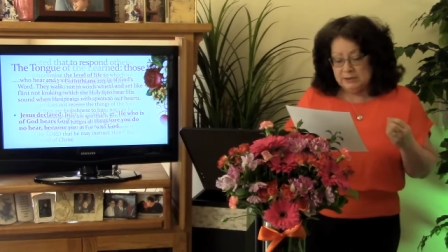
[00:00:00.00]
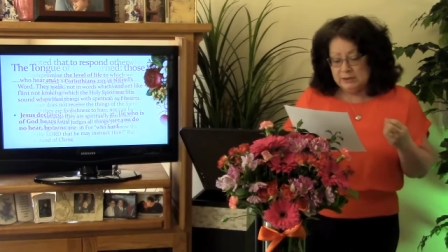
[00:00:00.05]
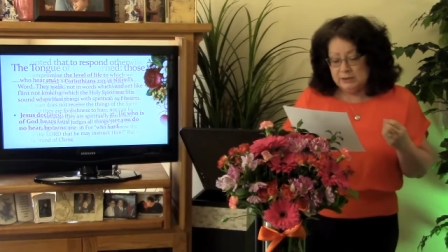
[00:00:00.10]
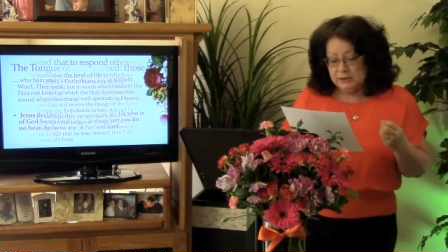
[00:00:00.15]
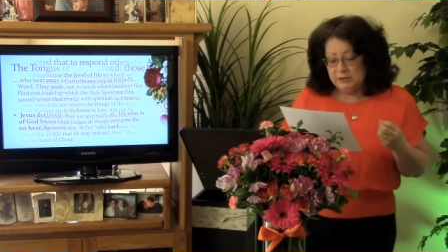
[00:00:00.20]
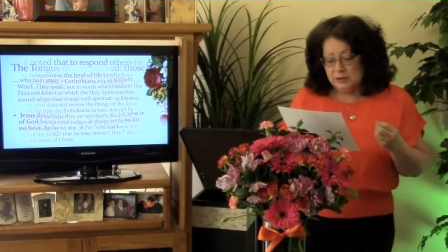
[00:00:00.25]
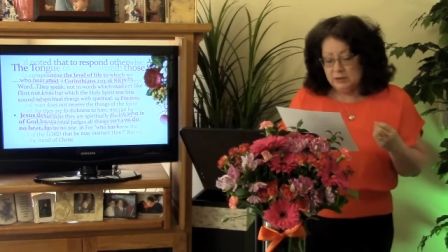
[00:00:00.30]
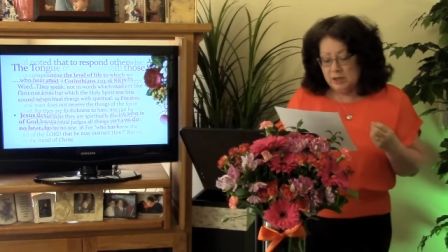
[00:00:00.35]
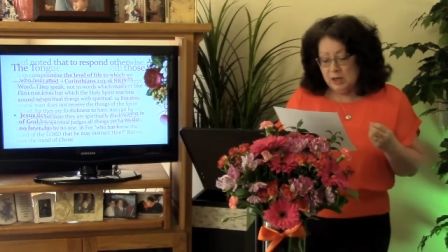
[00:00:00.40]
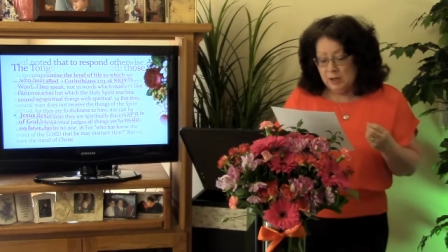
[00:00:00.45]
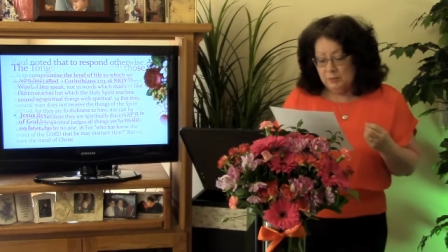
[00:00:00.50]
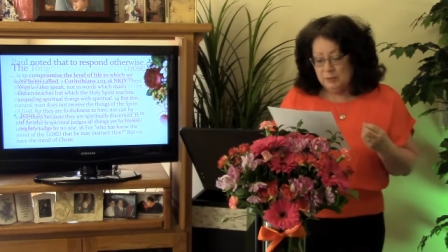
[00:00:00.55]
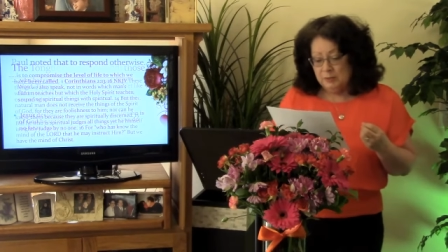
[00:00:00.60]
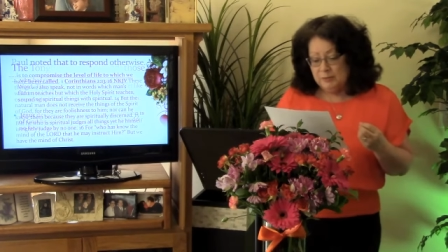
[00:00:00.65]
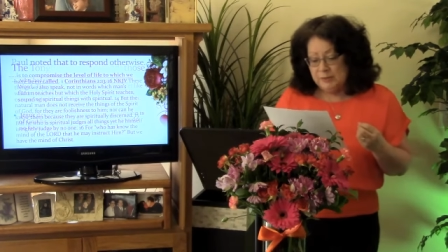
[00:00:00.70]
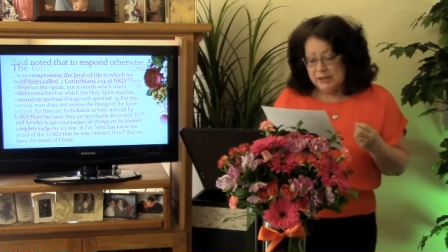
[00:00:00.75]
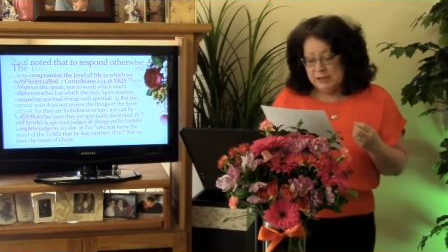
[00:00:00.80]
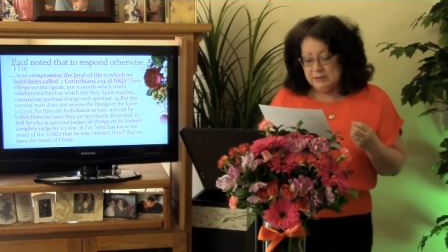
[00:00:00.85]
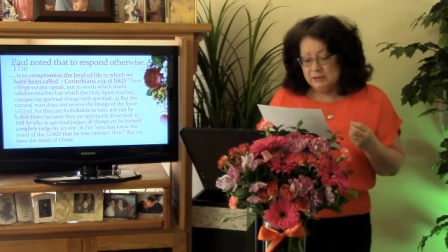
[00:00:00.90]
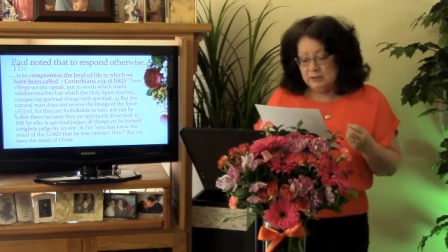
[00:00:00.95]
is to
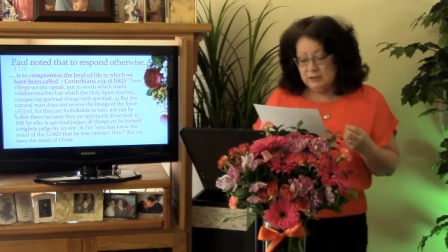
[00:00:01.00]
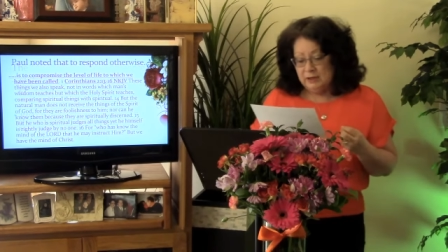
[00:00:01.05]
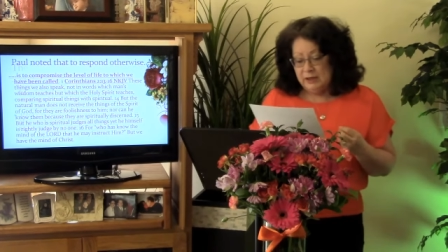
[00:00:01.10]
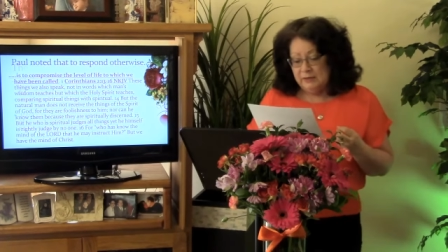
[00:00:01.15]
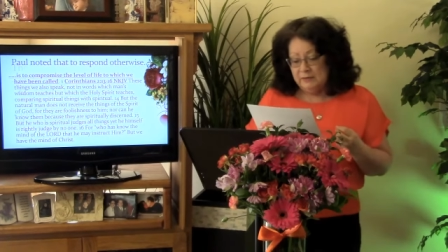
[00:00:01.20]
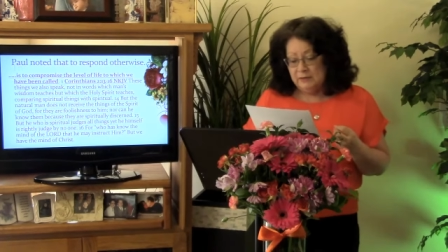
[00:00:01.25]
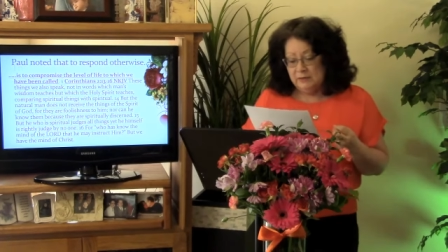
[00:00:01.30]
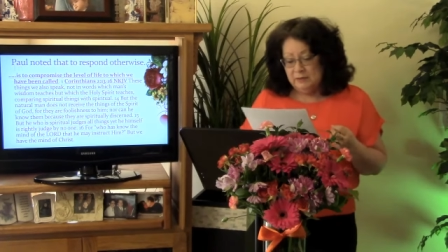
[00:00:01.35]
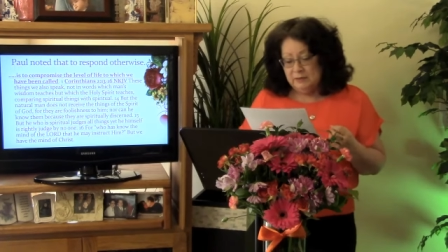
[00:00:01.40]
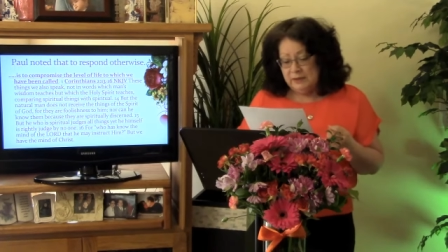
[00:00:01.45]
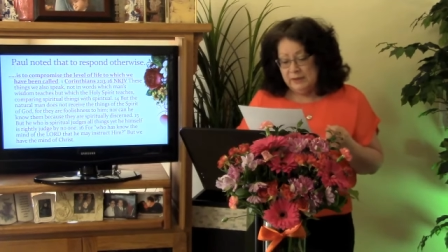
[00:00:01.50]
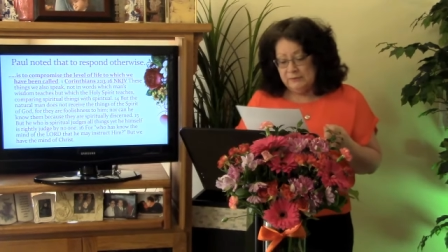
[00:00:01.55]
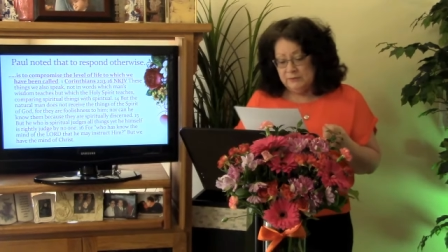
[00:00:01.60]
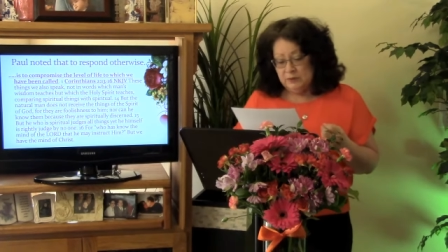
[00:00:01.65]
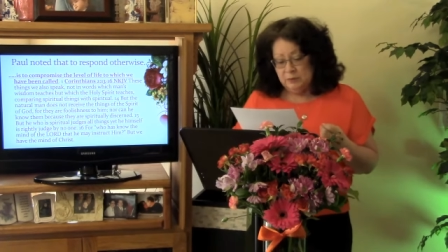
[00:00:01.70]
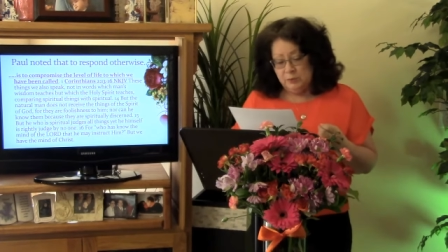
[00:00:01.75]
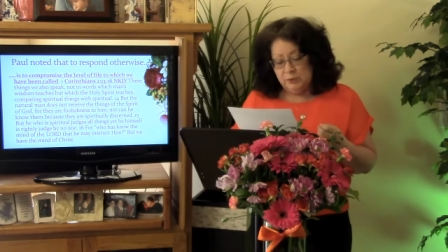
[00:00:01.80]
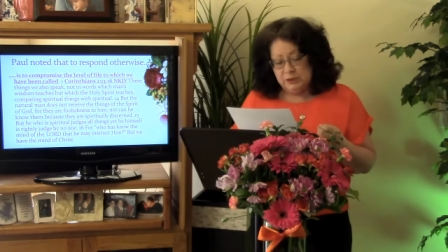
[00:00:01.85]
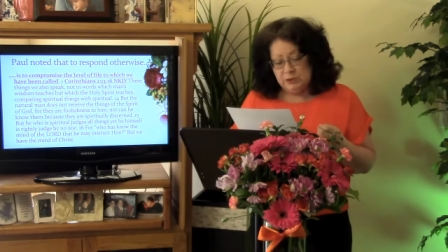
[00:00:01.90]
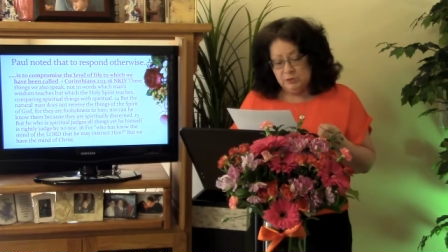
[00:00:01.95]
compromise the level of life
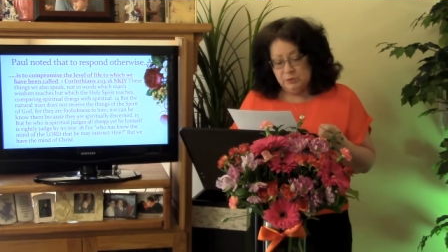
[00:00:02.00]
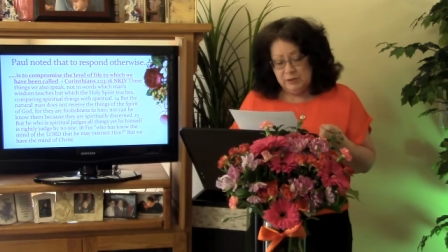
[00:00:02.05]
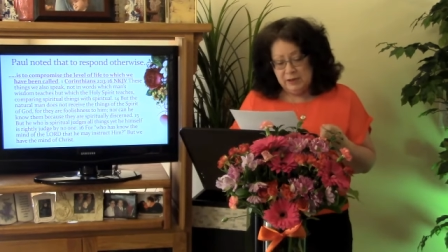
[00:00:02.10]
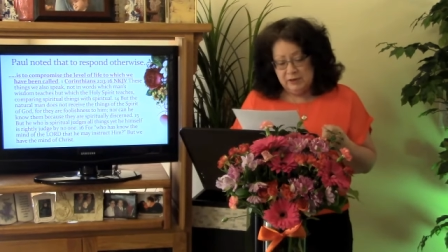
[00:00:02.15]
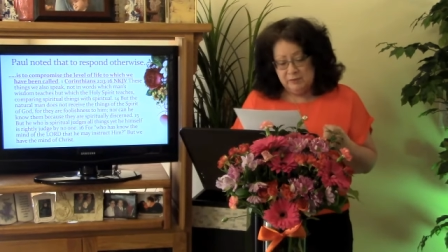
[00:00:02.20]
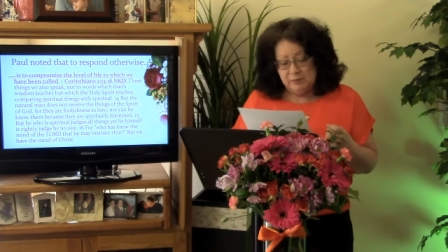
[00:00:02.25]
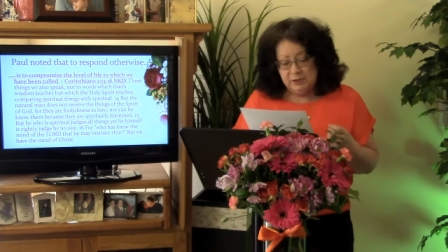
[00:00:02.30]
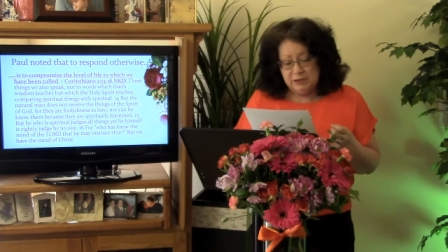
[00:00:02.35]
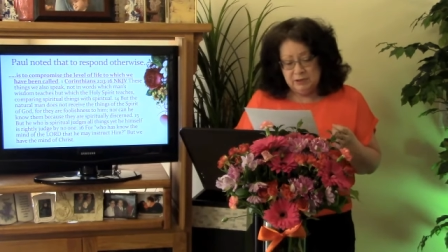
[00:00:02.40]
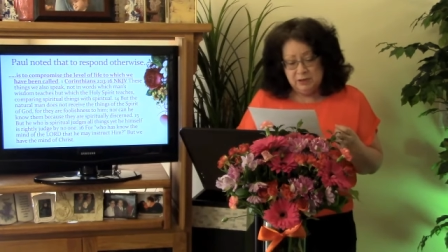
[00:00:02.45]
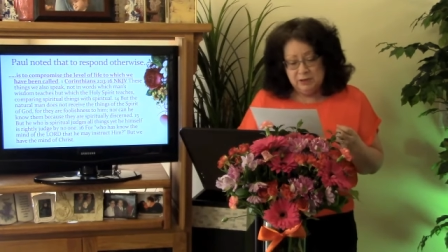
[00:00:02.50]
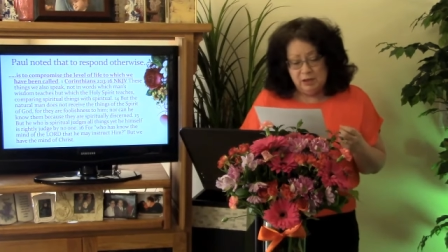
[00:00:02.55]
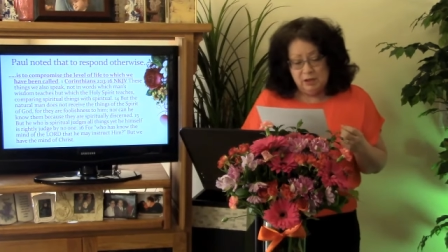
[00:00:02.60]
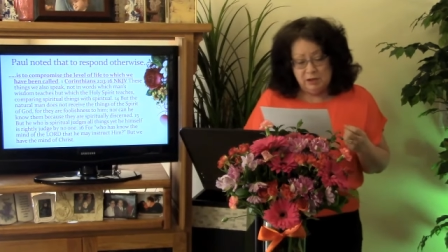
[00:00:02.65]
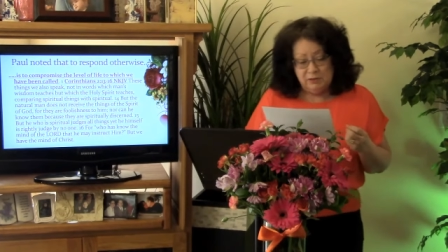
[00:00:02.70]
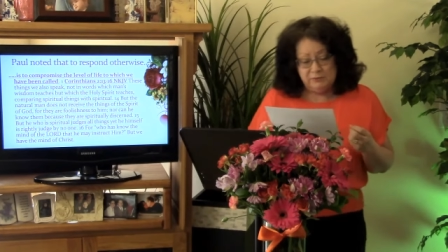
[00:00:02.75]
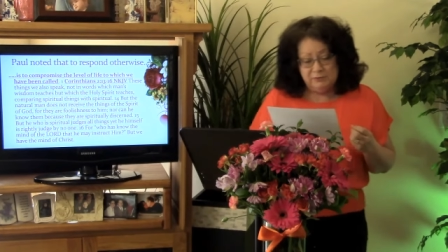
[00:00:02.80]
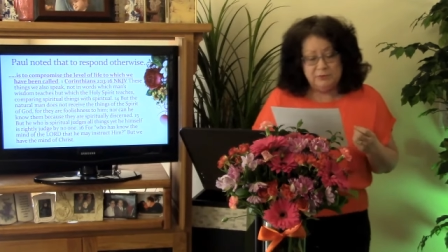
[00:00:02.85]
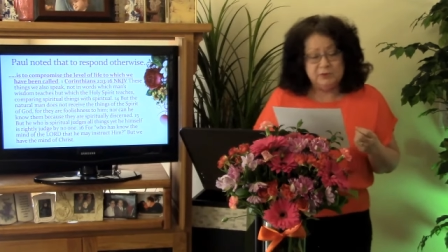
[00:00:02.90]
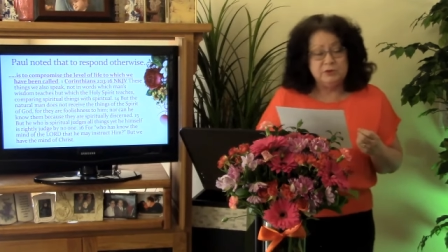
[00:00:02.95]
to which we have been
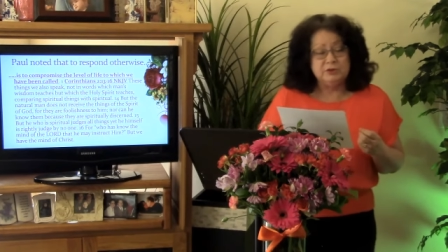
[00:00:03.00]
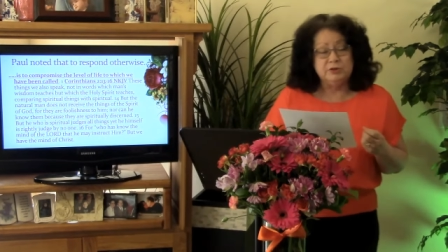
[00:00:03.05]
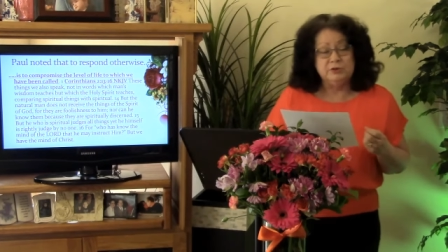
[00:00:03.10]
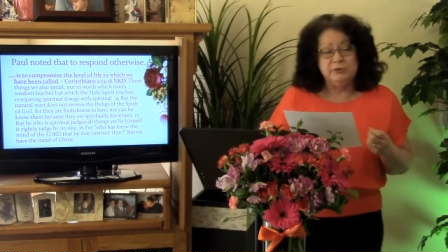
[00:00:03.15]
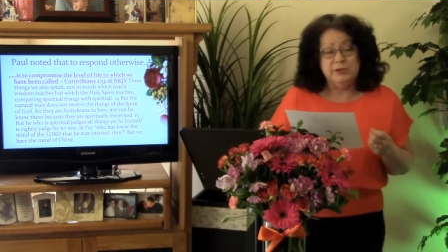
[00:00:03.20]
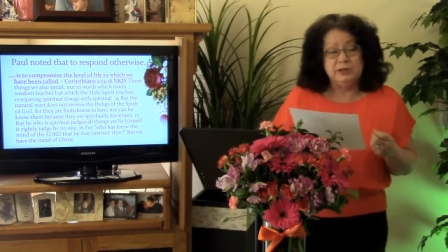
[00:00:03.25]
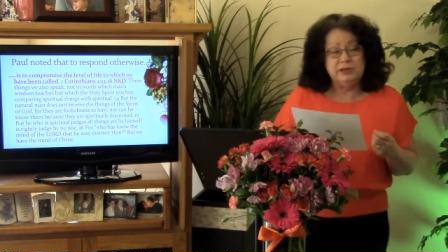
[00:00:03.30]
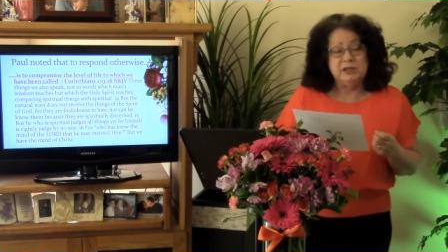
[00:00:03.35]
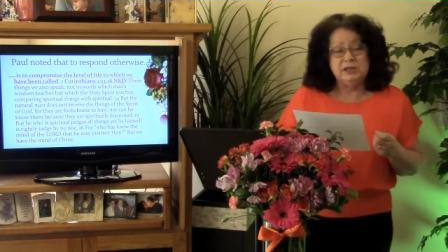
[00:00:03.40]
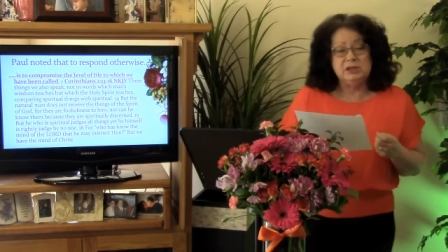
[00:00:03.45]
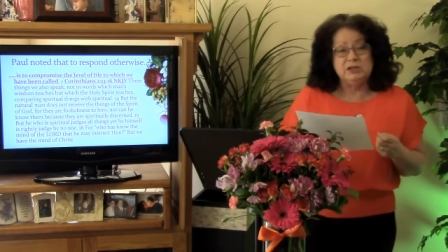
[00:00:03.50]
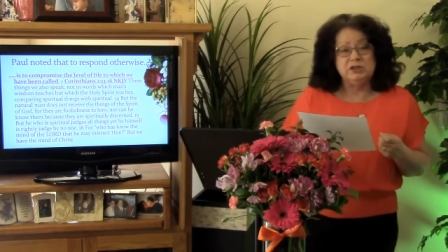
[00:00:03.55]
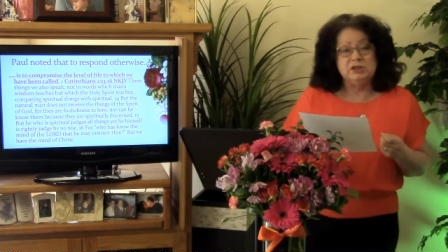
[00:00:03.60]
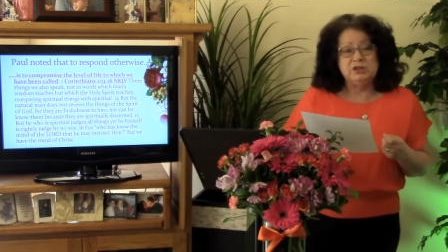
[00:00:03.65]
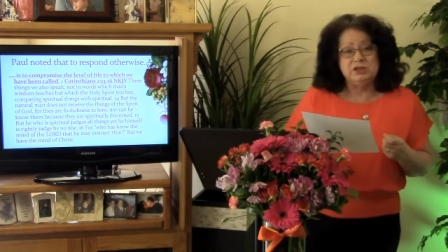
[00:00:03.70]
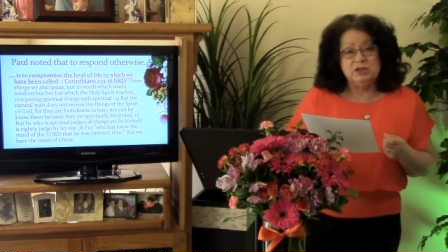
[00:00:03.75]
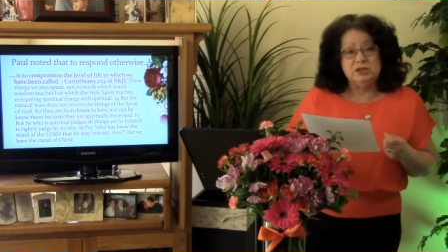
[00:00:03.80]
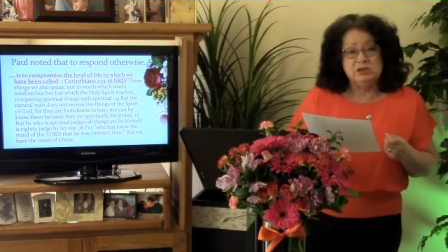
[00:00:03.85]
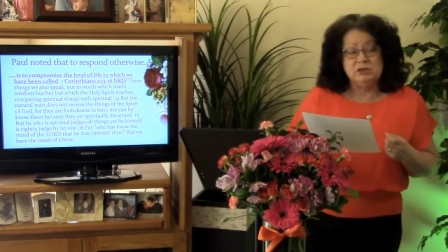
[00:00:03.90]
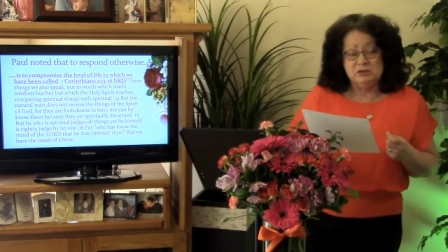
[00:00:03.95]
called, 1 Corinthians
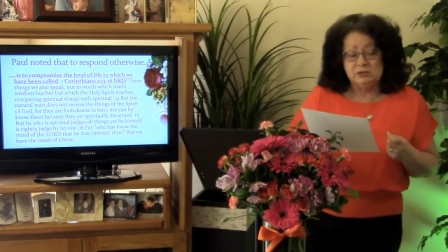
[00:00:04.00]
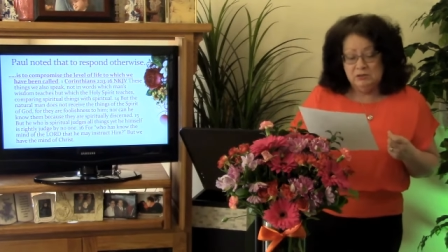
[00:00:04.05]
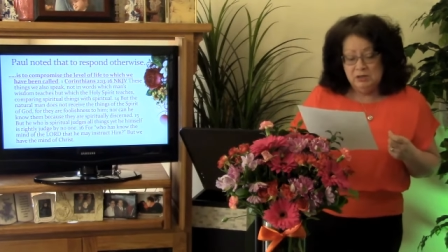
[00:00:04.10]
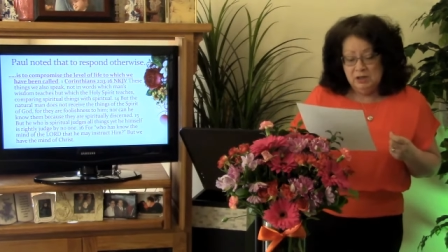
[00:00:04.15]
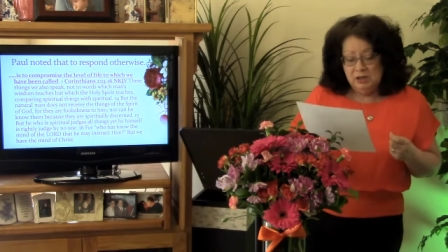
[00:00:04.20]
2,